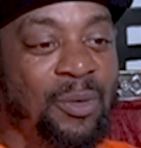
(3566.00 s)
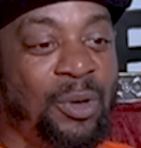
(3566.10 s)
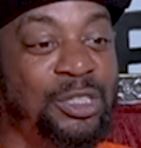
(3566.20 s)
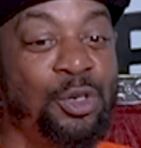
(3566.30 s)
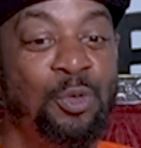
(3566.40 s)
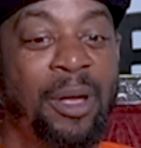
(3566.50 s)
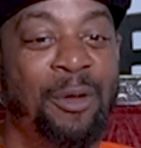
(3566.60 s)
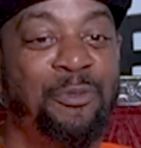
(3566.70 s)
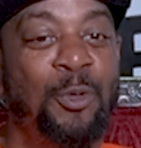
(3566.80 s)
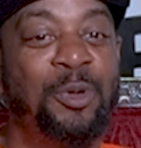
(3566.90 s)
Well, shoot,
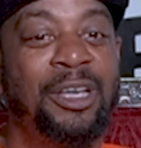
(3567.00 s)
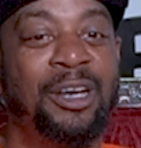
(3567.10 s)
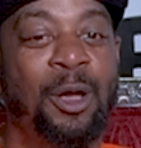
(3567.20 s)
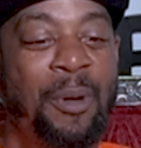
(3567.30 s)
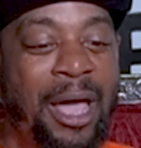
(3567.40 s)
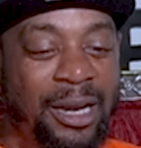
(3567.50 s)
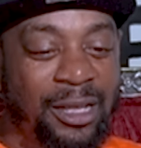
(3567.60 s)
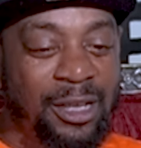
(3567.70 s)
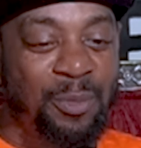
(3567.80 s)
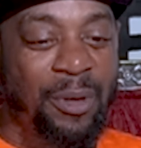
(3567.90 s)
man, before we get up out of
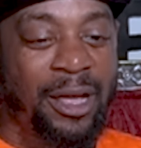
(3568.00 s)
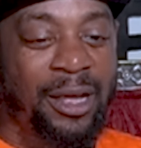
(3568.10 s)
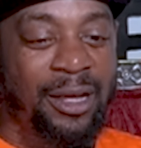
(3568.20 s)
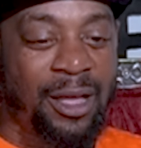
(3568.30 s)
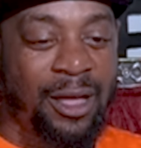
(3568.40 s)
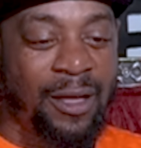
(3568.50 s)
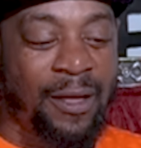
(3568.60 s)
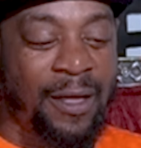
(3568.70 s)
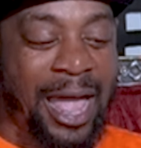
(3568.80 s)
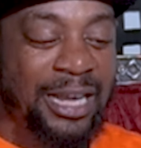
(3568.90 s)
here, man,
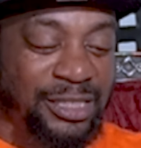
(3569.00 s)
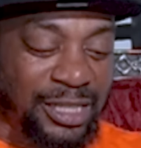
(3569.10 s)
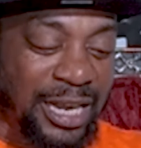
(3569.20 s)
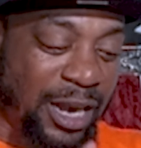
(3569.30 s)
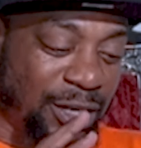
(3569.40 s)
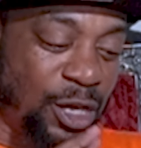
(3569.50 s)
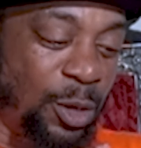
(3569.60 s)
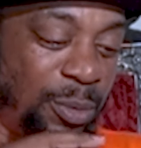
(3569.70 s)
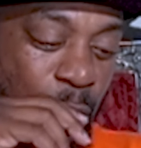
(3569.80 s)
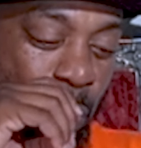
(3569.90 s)
uh, I actually got a
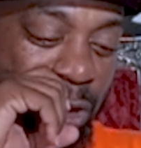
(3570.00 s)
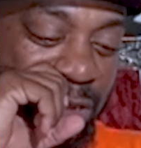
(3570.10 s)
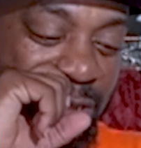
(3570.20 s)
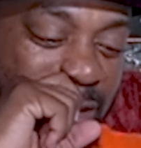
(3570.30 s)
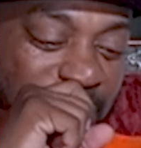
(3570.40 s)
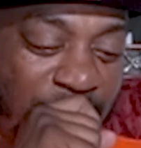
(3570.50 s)
couple of questions,